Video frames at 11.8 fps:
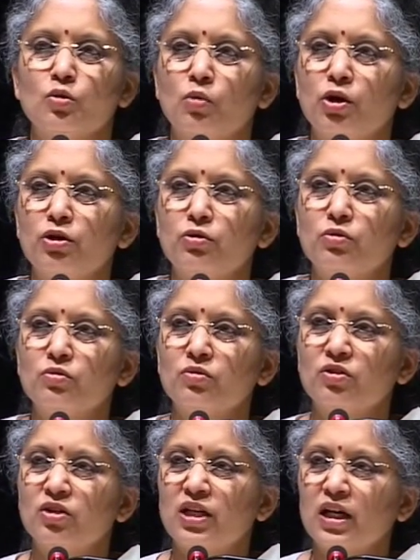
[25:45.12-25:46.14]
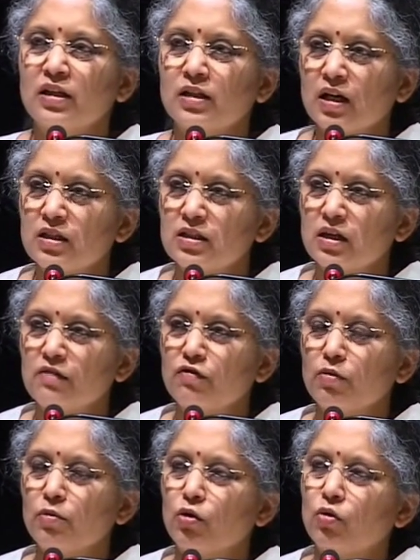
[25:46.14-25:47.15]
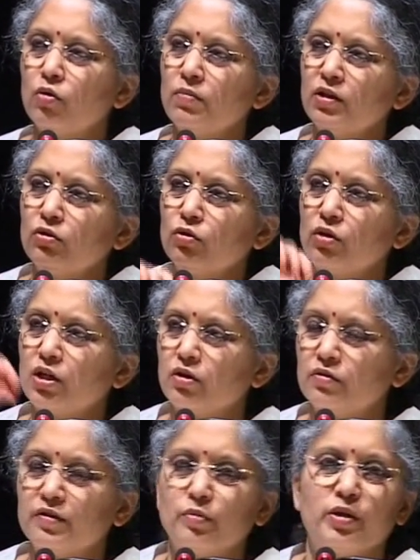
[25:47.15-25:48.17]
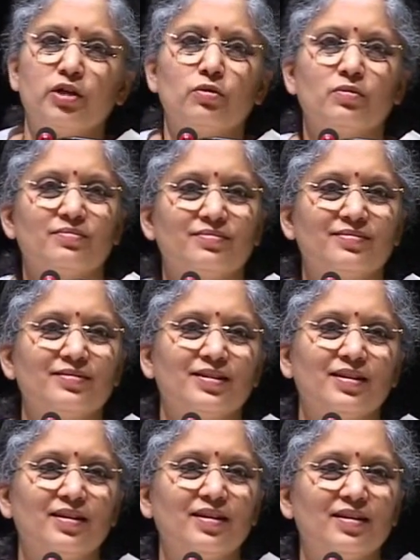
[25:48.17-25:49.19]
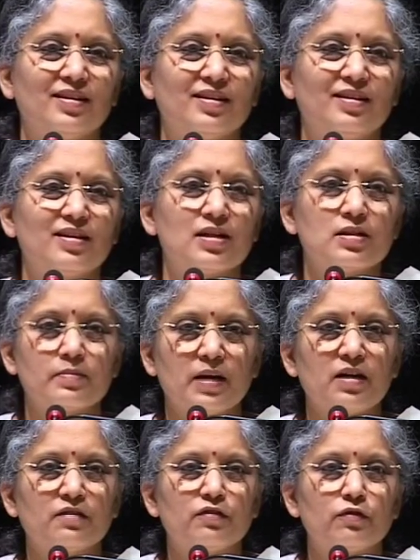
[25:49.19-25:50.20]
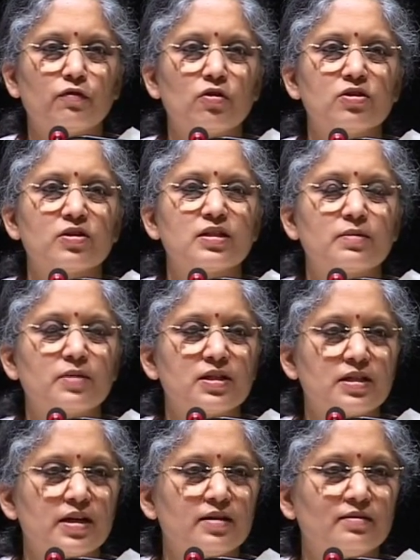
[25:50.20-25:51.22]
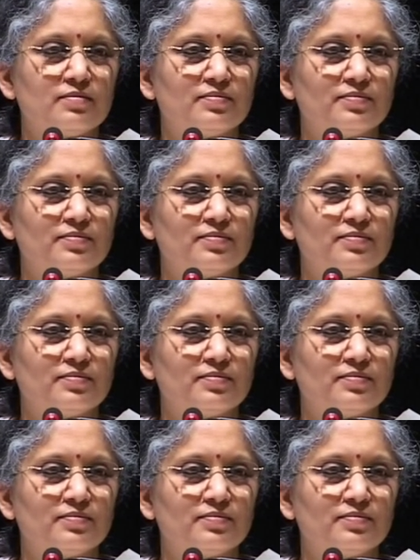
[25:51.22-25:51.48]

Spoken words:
So what do? You take the kachra from your home and throw it out of the window. Doesn't matter if it falls on someone's head.